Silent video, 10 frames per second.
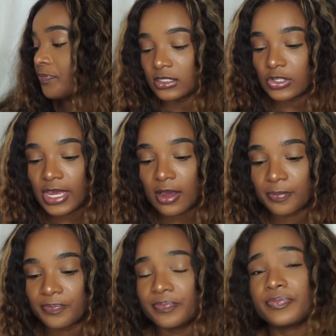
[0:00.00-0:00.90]
So yeah,
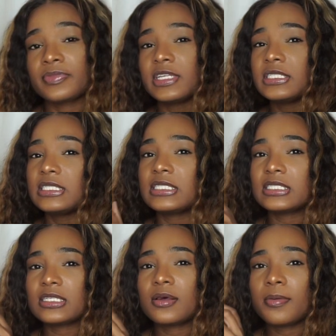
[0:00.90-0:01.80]
this
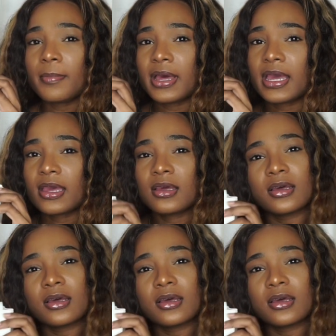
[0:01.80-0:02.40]
is my